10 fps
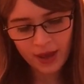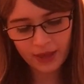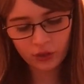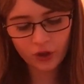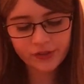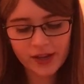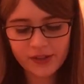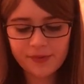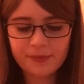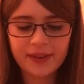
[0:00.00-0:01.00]
It looks
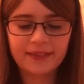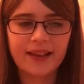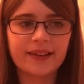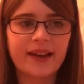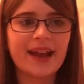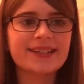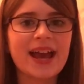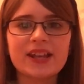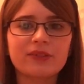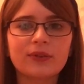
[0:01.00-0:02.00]
like something like a
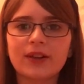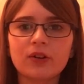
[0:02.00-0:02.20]
10 year old